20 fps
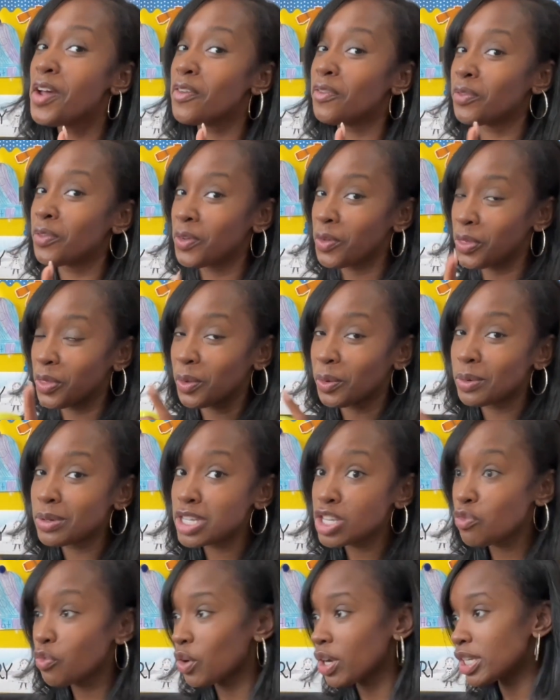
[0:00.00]
for
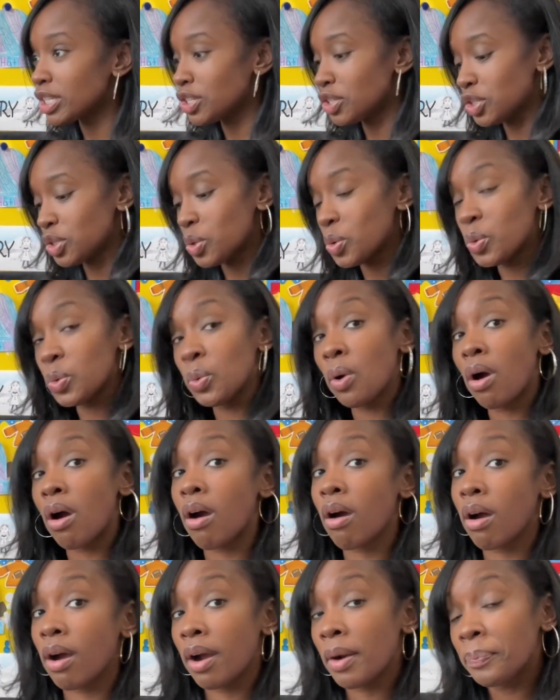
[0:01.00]
those friends who
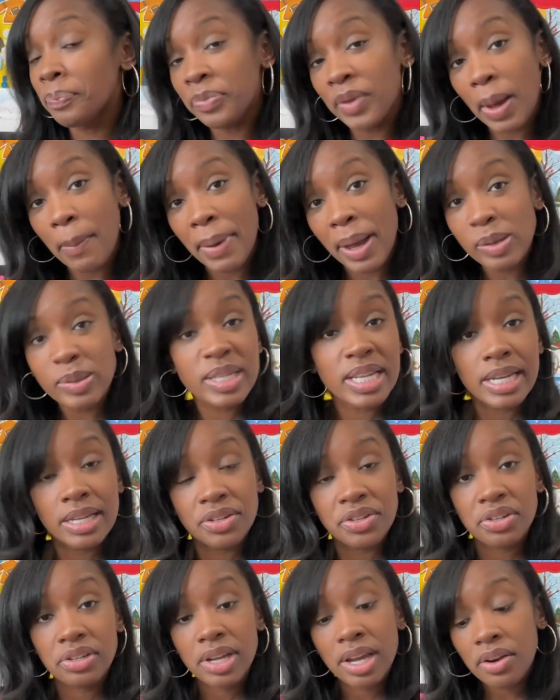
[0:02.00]
are about to
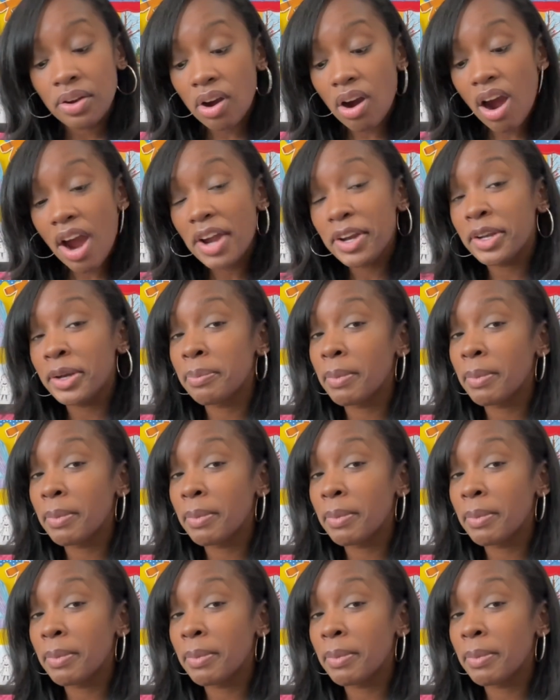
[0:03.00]
enter kindergarten,